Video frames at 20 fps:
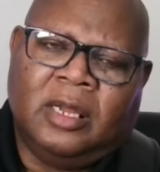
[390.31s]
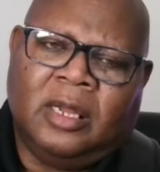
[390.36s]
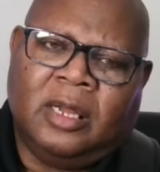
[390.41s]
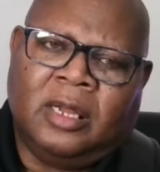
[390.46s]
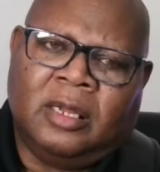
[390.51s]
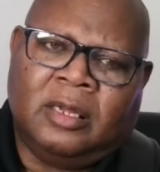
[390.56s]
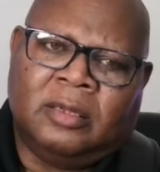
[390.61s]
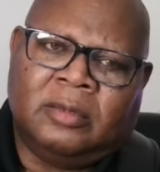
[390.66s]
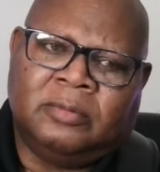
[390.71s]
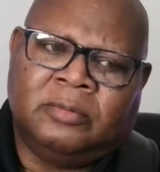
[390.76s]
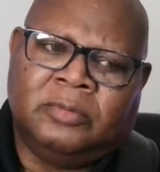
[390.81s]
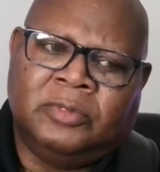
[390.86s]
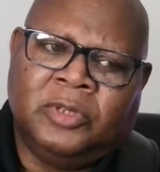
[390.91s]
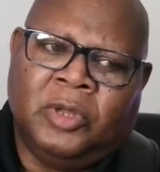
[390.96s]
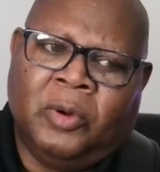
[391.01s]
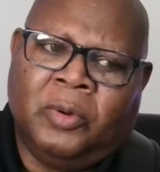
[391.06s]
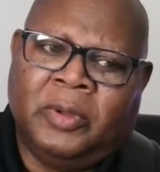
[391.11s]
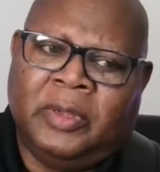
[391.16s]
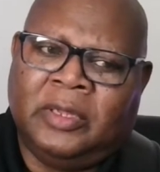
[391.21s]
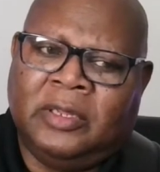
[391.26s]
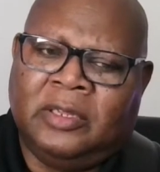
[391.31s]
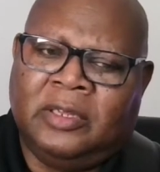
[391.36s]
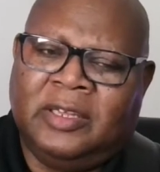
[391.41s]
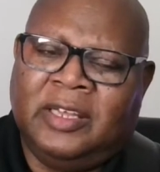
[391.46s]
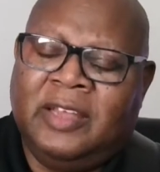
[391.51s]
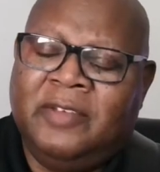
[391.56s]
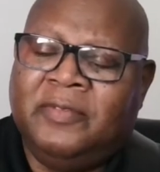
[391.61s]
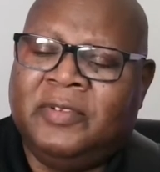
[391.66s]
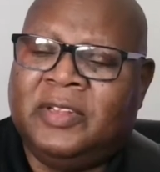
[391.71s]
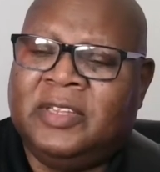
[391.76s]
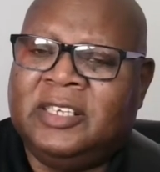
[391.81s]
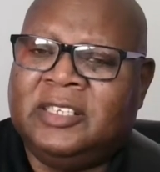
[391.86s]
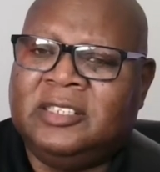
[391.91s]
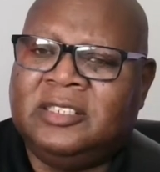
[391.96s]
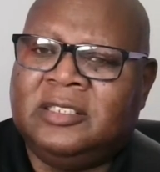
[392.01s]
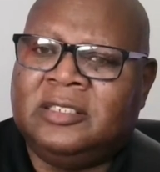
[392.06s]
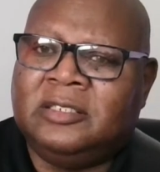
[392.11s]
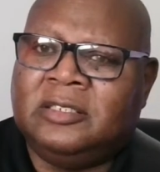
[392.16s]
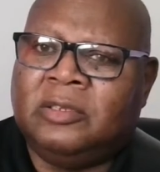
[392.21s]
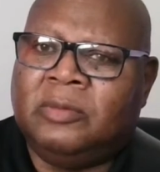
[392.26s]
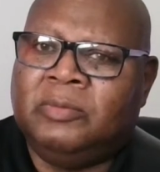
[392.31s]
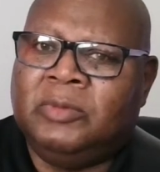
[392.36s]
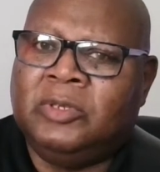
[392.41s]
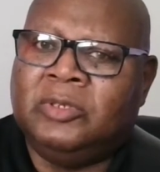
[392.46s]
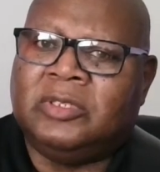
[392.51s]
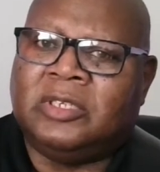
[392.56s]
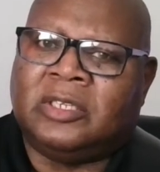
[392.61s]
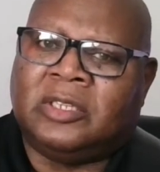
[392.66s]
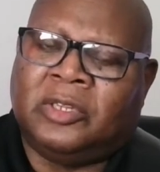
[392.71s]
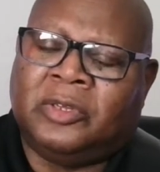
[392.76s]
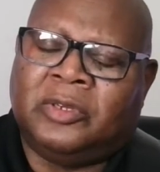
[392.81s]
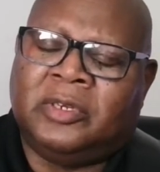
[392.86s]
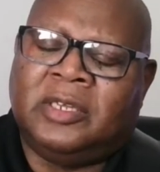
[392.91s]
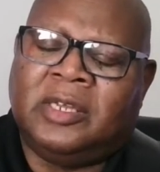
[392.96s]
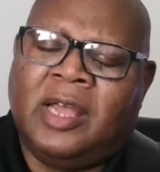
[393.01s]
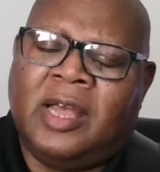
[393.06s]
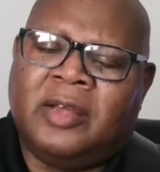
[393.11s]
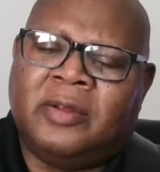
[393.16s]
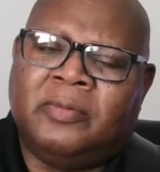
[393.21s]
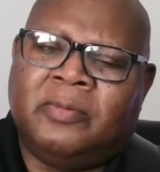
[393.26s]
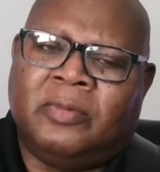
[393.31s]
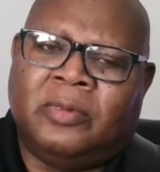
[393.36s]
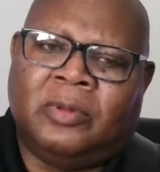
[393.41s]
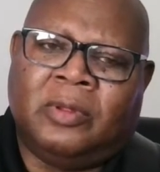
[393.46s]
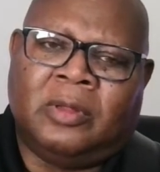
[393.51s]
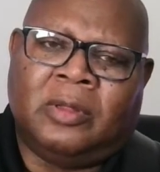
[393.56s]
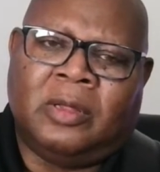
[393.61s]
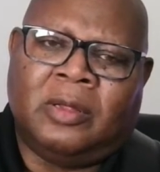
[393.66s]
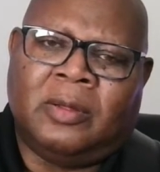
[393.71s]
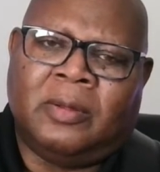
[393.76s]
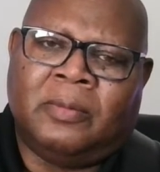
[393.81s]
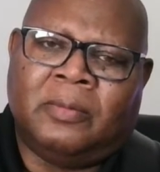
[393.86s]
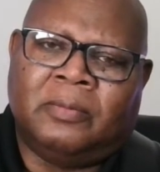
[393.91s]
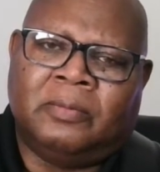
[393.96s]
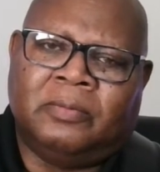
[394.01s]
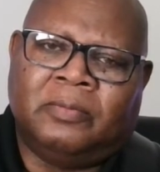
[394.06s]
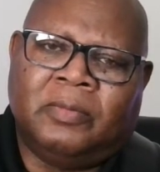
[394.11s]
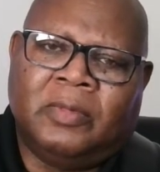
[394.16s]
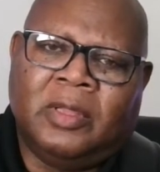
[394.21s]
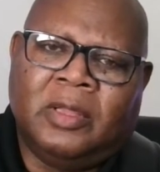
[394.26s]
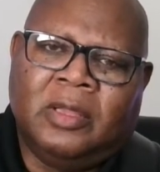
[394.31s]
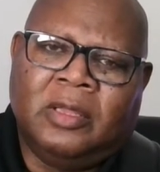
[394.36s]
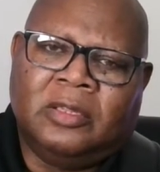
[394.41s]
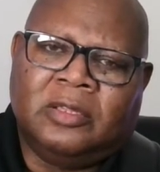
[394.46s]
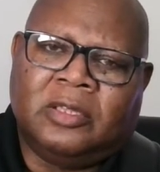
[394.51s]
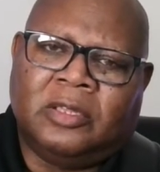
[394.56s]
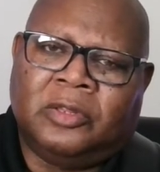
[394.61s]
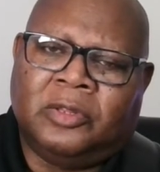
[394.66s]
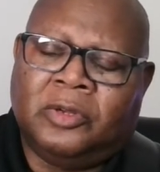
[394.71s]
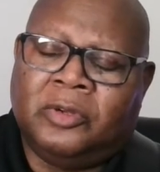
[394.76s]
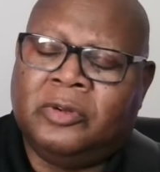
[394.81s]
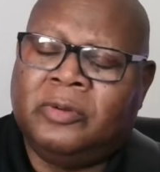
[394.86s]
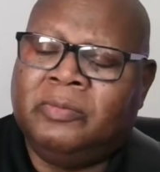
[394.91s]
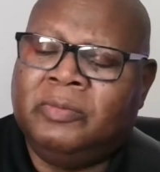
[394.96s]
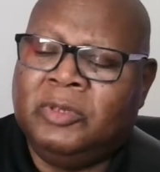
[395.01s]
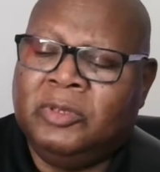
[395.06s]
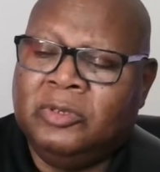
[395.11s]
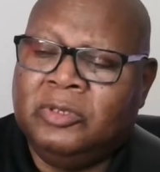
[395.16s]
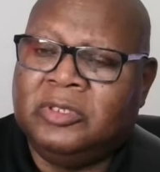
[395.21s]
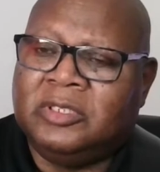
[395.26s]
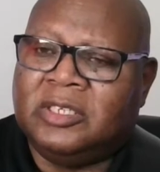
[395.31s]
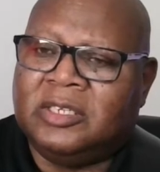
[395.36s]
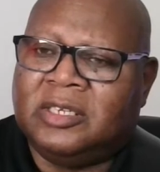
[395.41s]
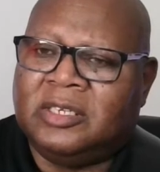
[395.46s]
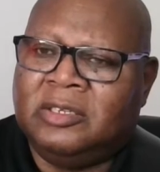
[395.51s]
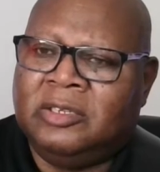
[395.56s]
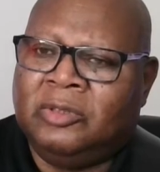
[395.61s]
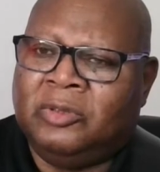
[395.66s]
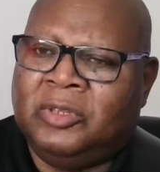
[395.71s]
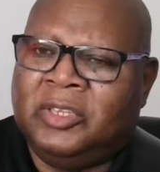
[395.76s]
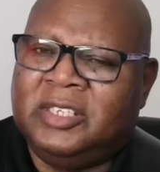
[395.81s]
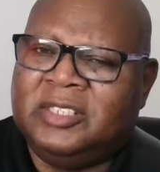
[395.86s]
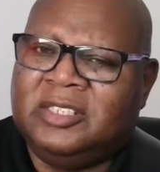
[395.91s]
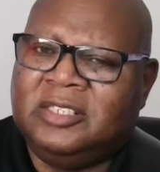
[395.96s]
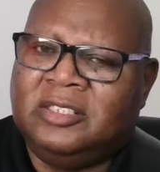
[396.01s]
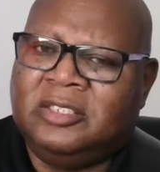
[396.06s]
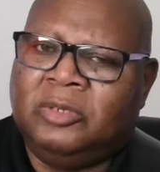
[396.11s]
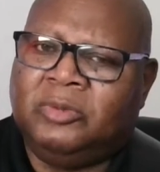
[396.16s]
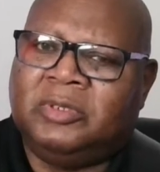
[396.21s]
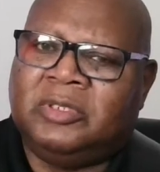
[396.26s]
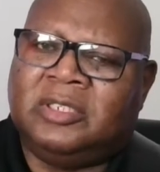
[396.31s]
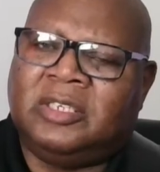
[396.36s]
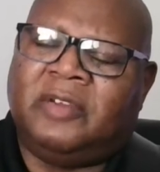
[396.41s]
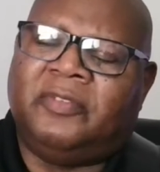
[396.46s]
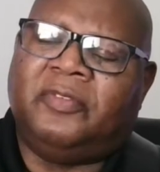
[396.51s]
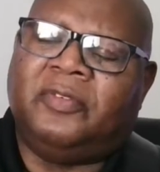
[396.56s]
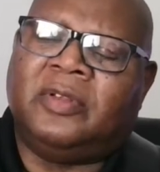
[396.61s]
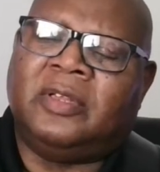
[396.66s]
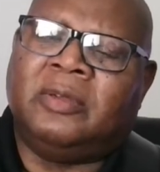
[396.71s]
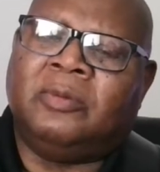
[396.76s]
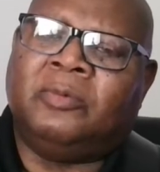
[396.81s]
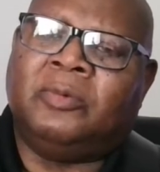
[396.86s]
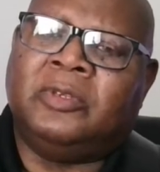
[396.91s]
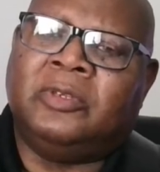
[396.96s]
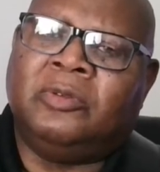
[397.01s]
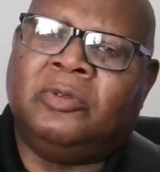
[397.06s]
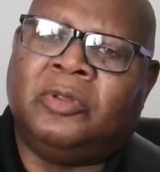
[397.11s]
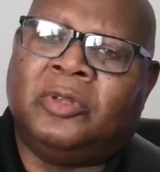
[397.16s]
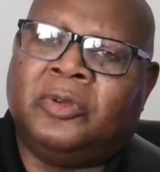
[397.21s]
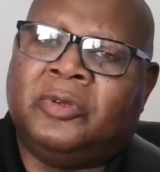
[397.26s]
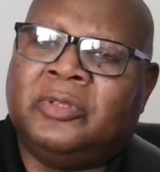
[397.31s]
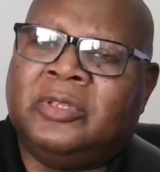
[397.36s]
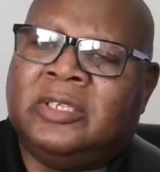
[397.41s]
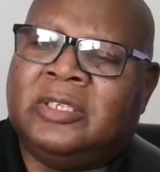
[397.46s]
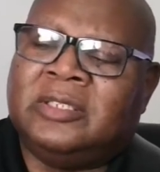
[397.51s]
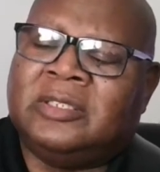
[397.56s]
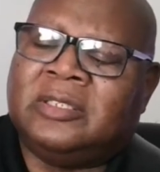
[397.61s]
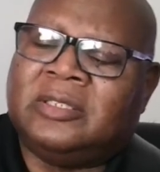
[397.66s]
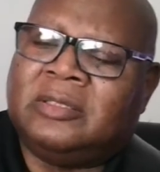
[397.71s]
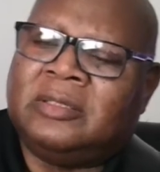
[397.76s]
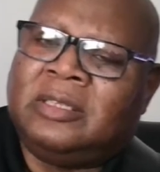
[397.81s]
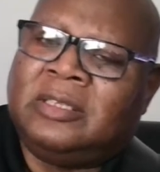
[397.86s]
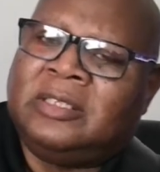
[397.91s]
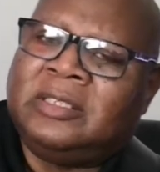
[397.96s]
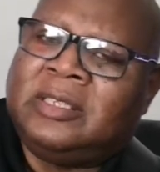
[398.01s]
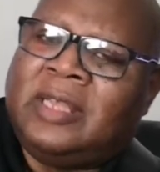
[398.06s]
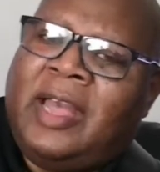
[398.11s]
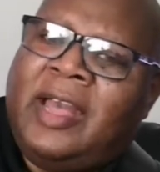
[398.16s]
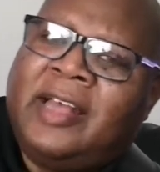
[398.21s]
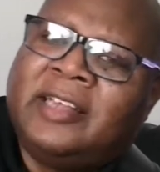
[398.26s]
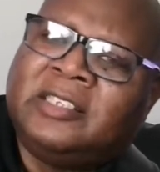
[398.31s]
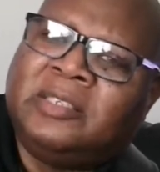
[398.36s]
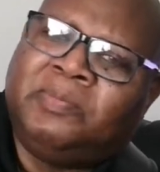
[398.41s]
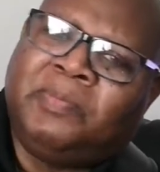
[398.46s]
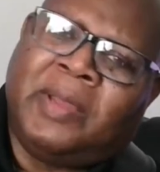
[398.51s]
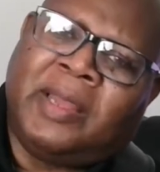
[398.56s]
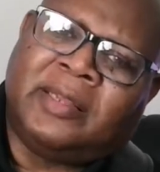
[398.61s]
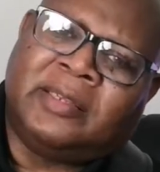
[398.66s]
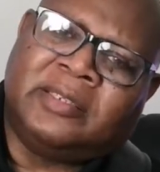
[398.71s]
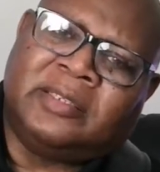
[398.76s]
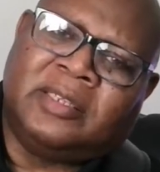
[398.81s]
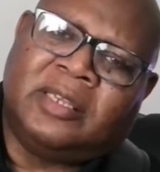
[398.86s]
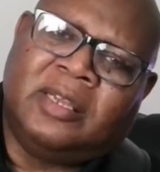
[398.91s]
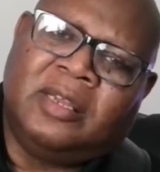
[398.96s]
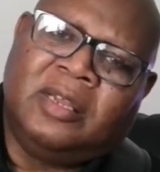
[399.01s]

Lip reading: Even listening to music, learning how to learn music, you'll listen to it differently when you learn these aspects